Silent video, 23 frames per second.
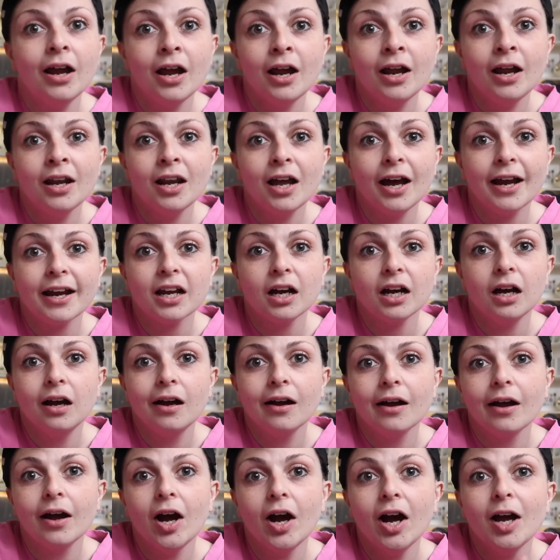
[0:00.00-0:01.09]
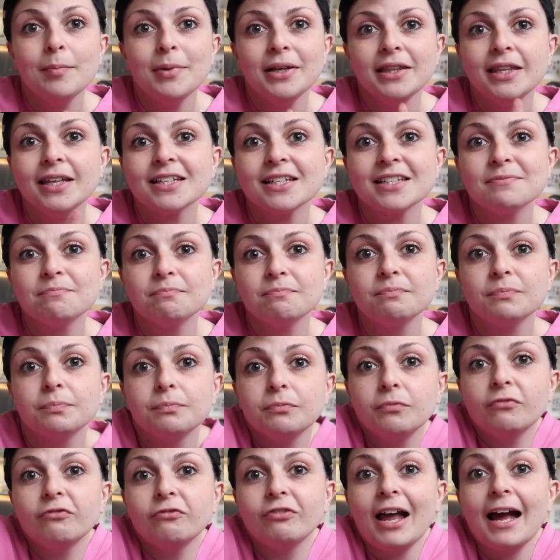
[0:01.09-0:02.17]
like, I'm in this
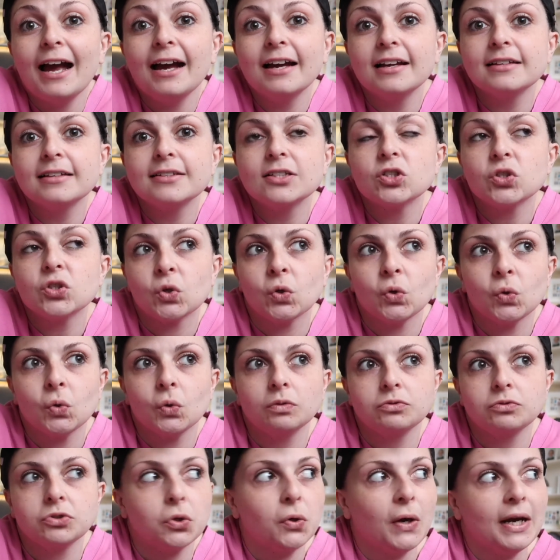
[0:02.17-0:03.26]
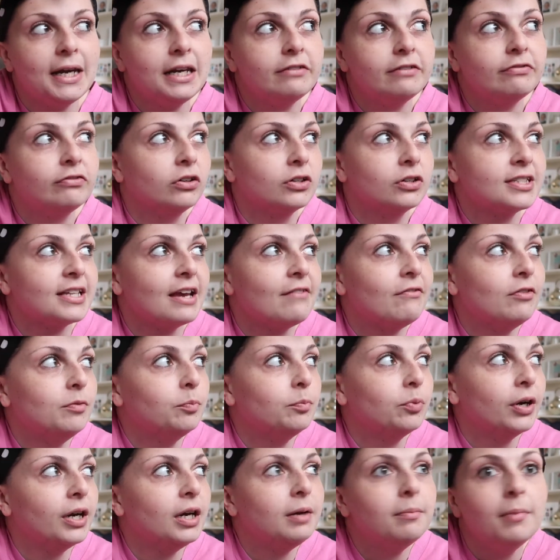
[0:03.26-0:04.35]
flat 24/7
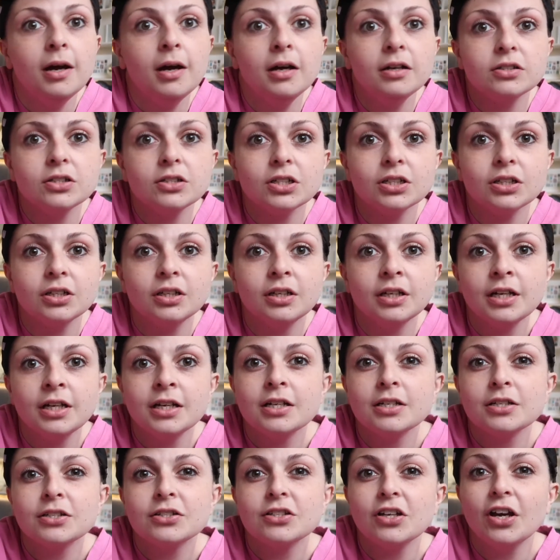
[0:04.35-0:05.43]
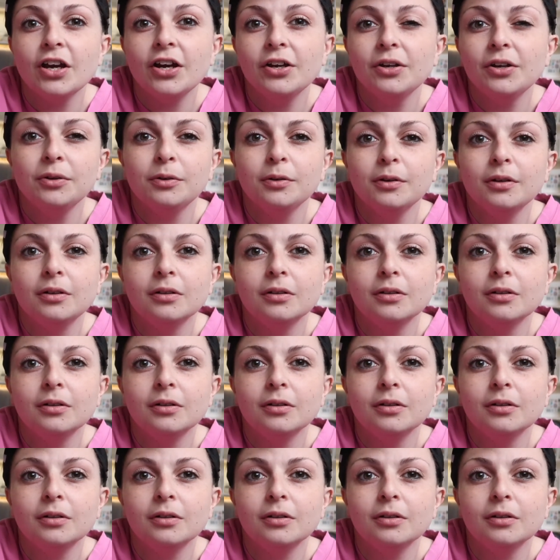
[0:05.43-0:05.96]
pretty much, so